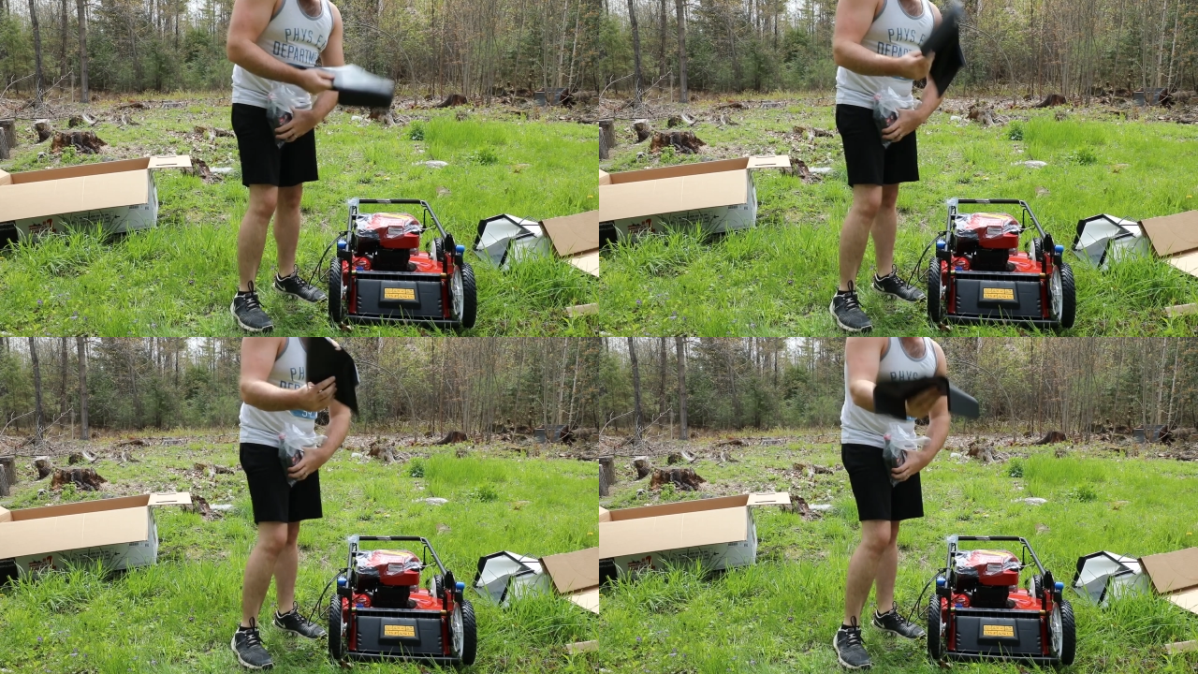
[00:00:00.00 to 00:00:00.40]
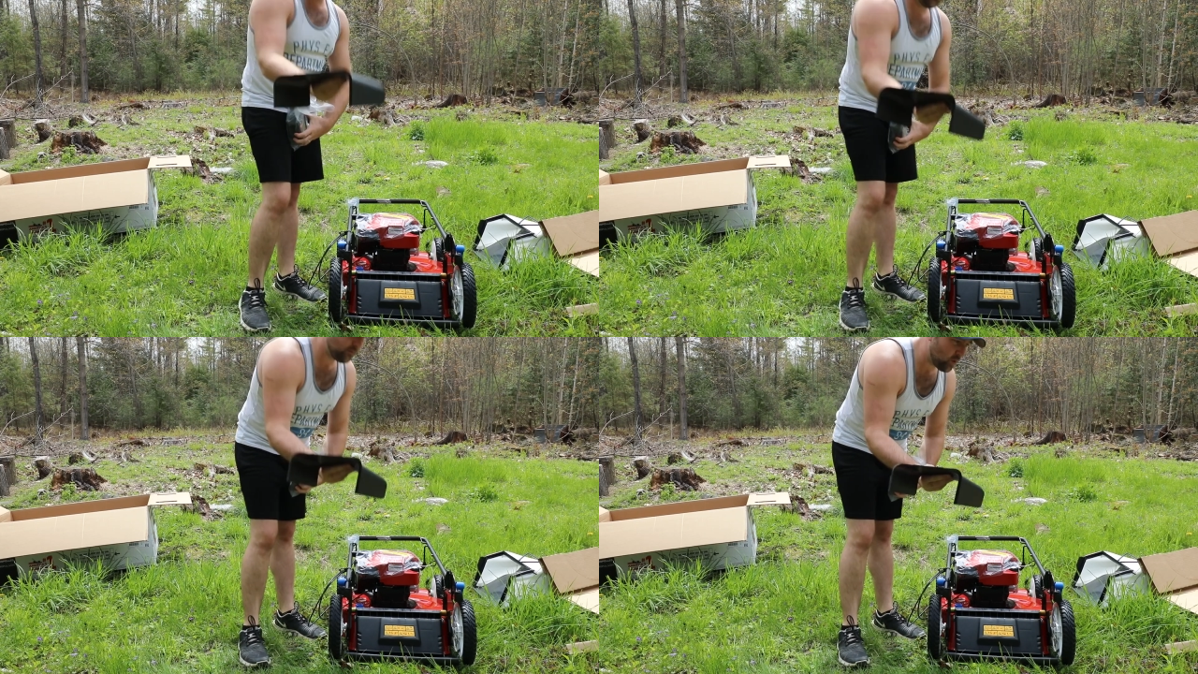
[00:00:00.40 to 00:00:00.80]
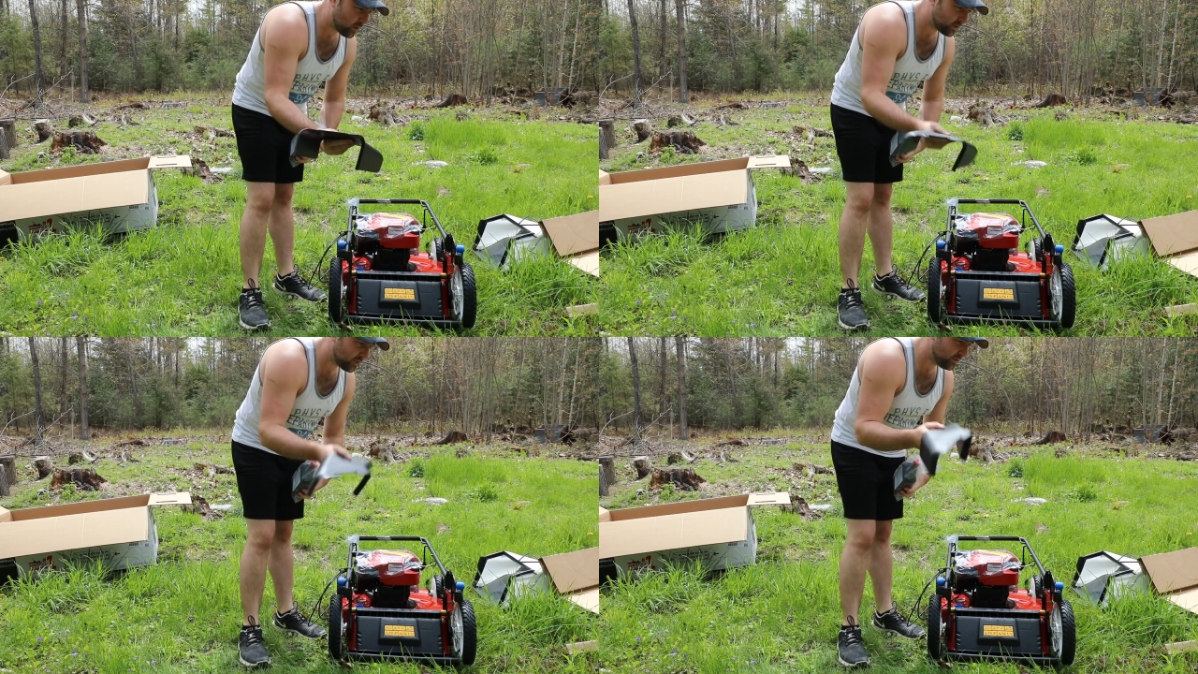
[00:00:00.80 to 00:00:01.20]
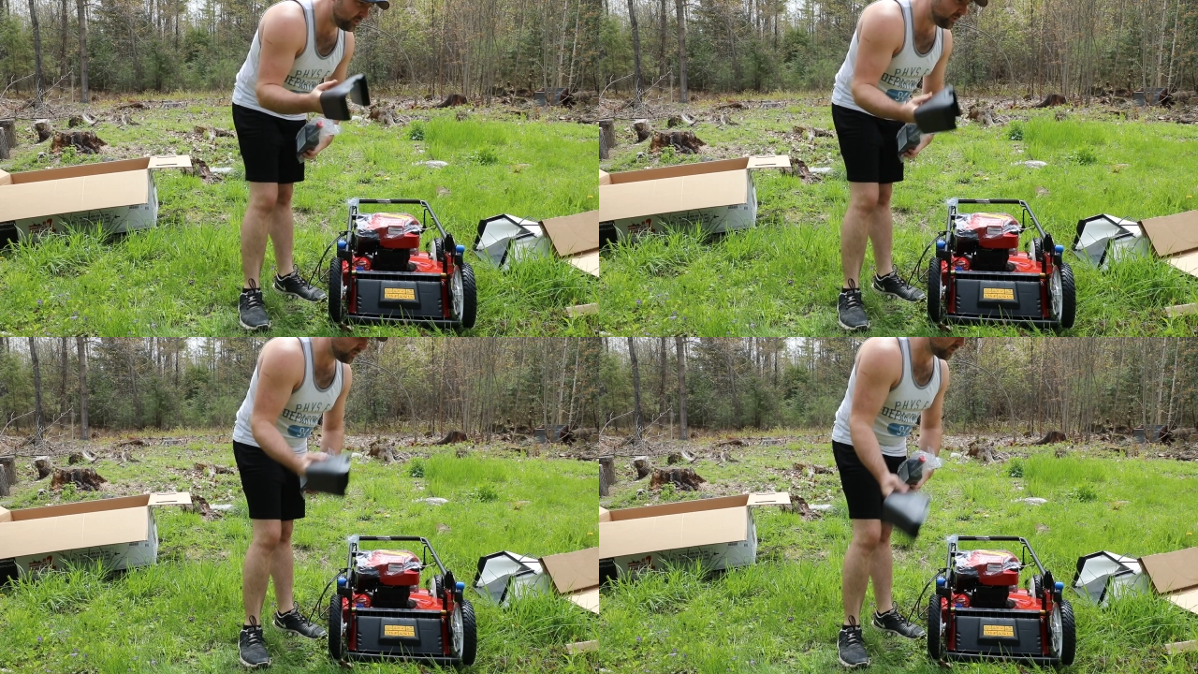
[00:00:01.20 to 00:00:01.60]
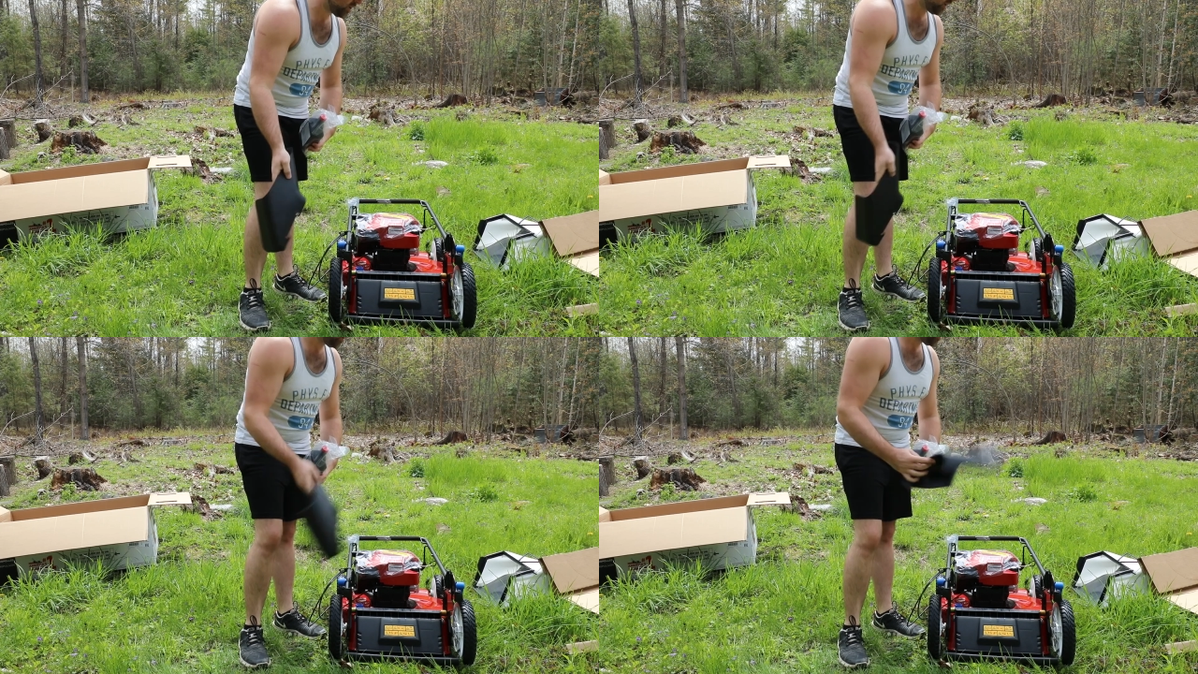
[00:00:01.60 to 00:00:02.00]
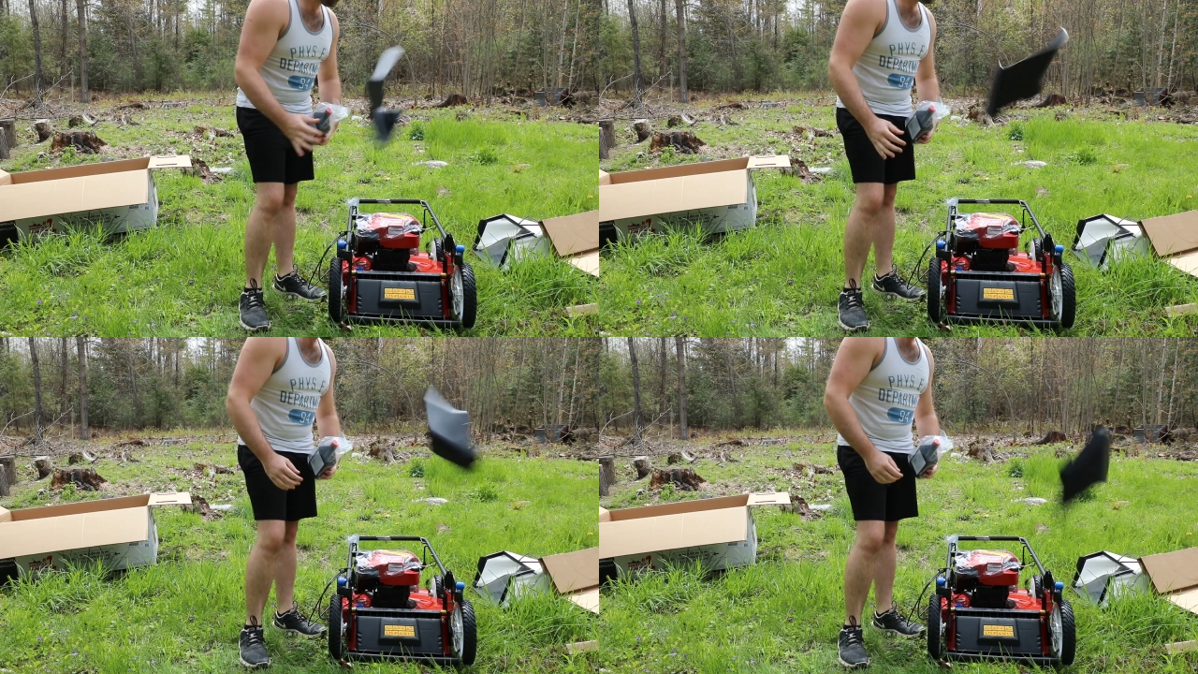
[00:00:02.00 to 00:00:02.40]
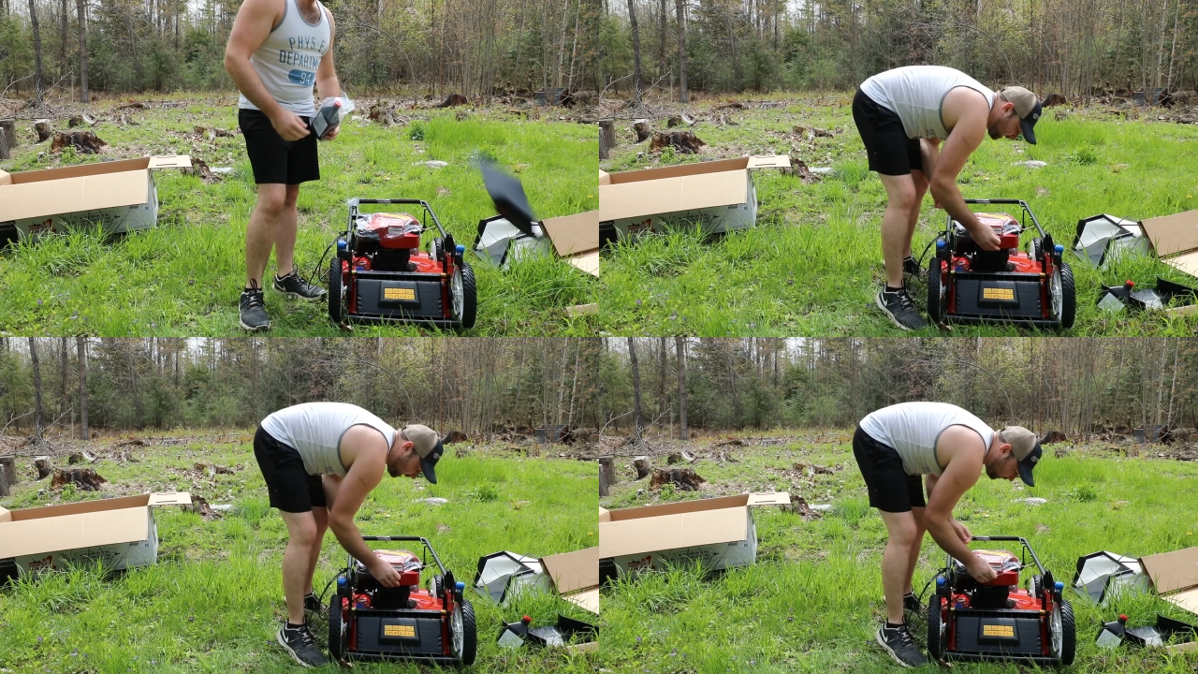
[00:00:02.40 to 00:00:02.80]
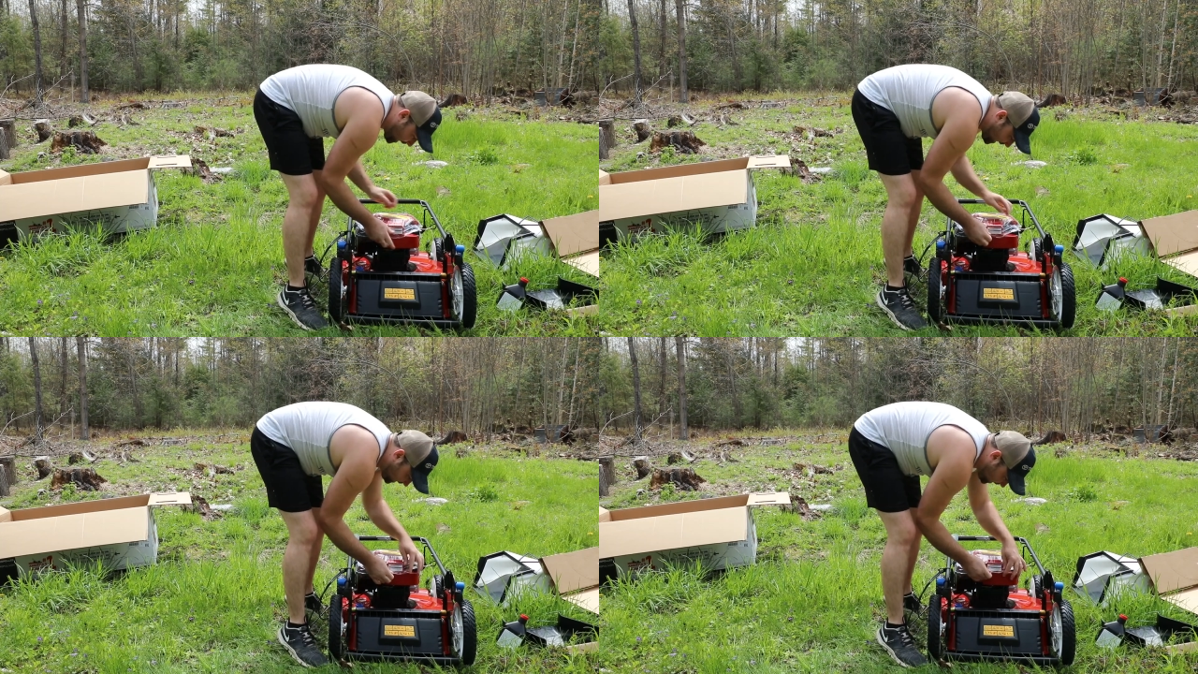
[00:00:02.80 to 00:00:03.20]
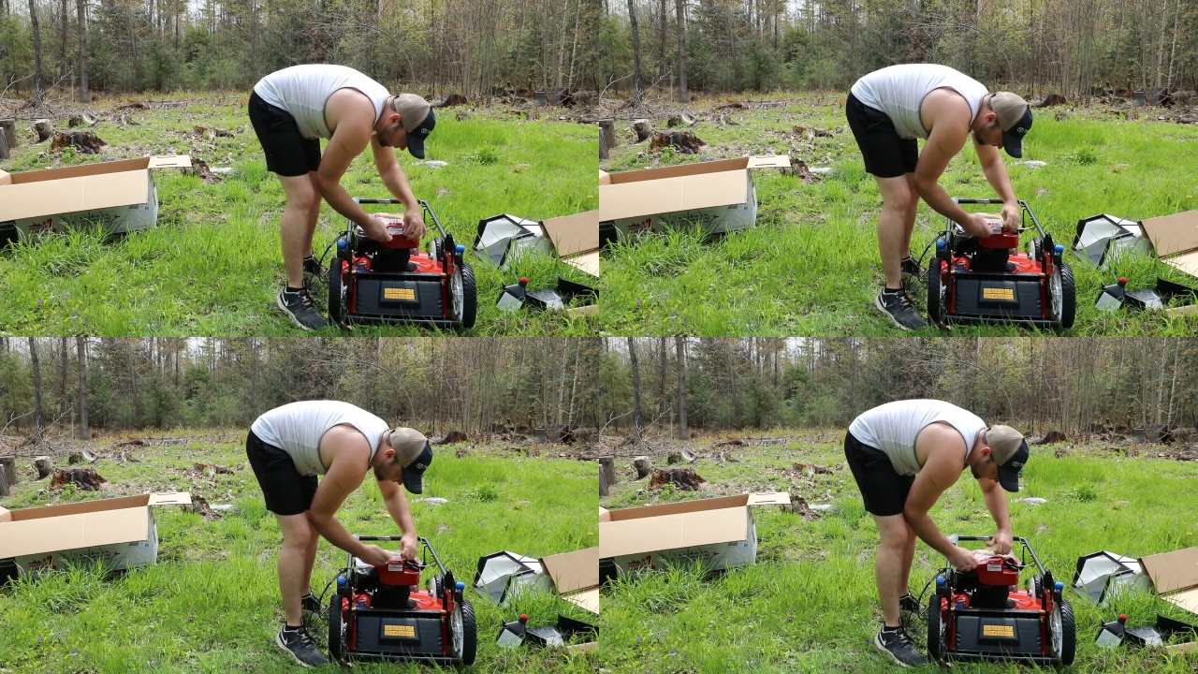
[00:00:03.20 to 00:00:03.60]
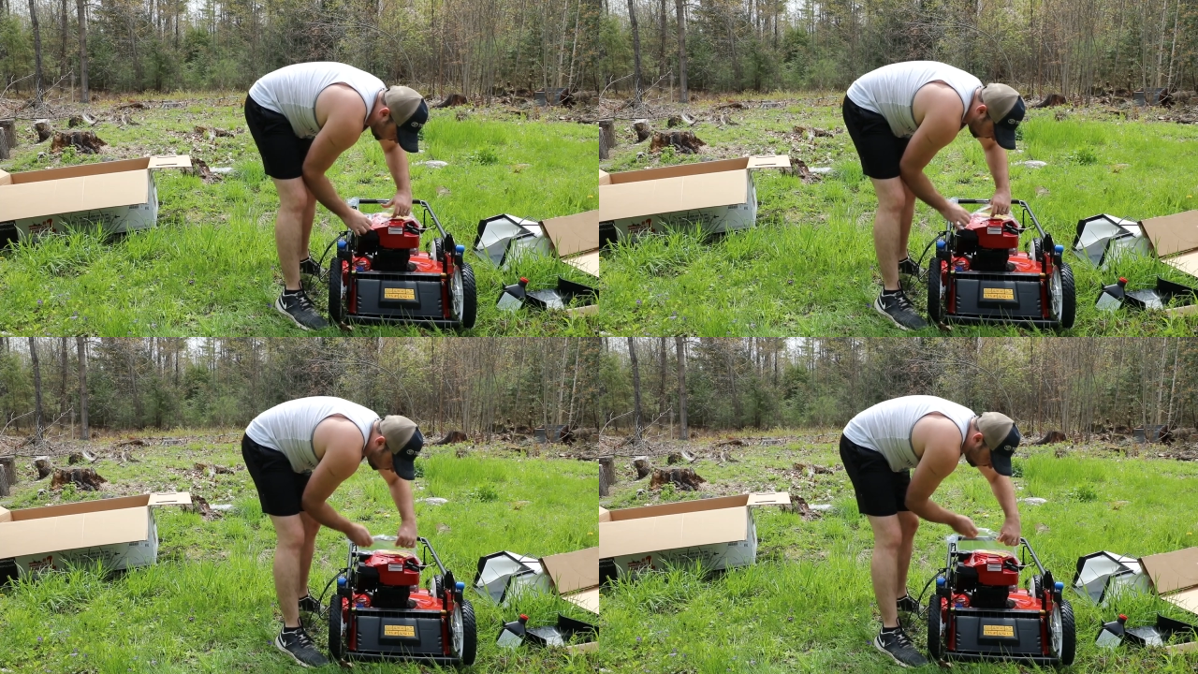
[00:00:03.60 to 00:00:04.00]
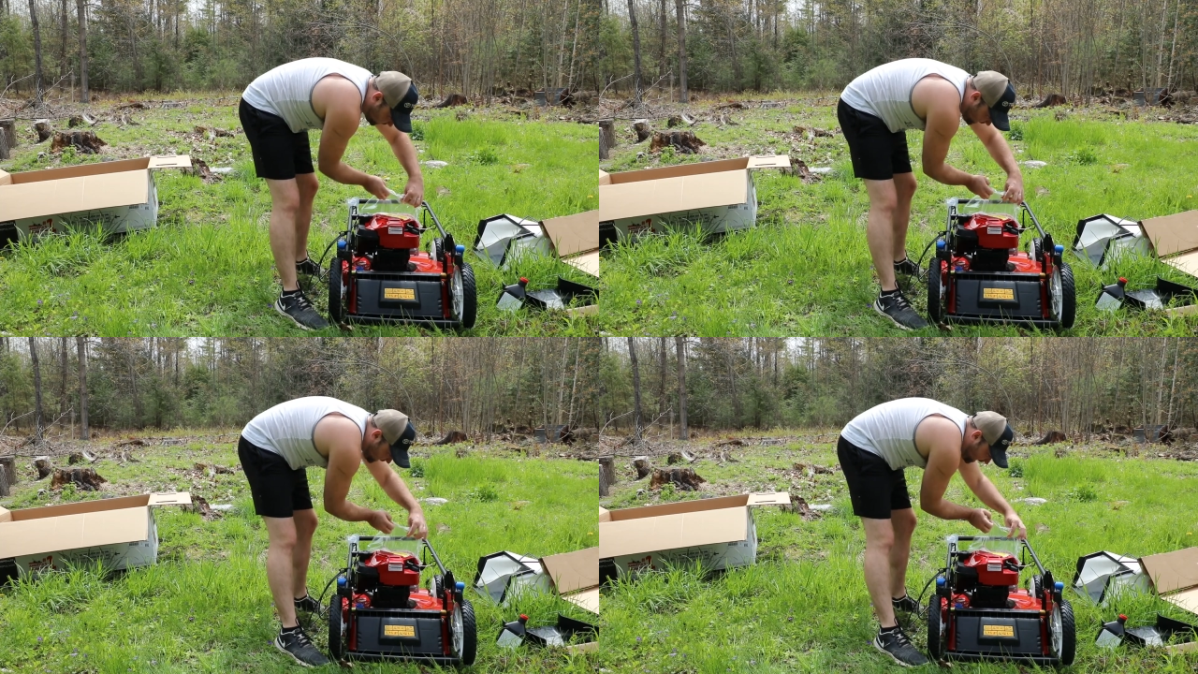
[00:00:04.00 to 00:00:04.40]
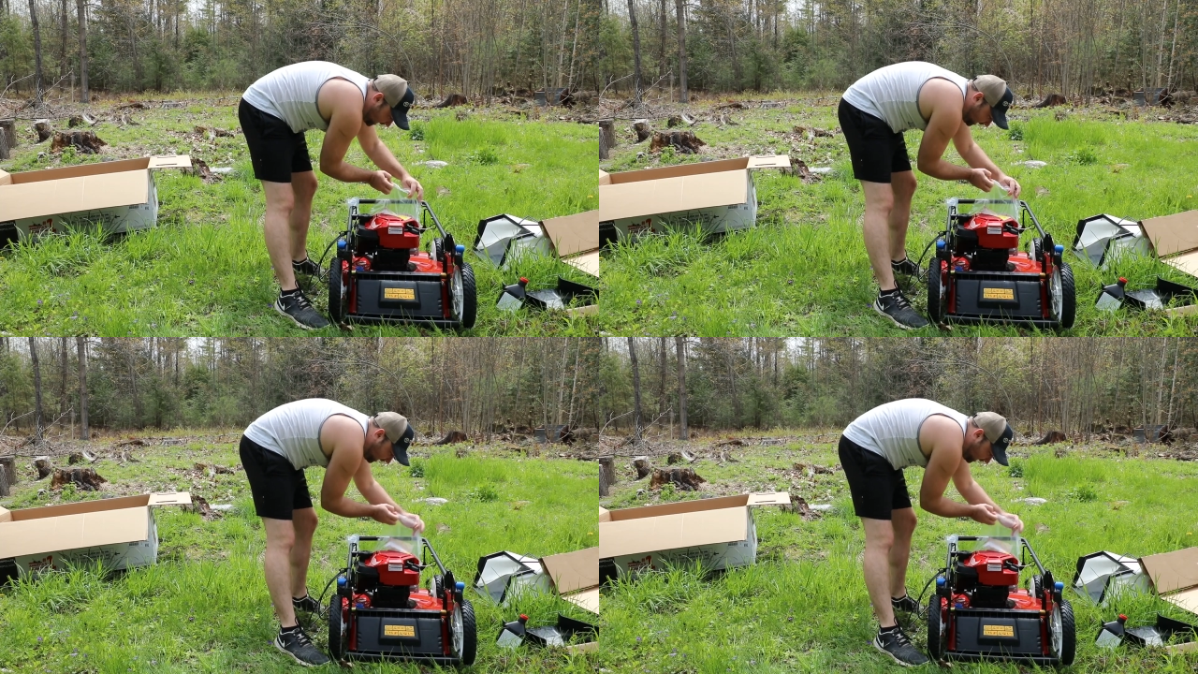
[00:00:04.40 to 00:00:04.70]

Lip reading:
(no speaker visible)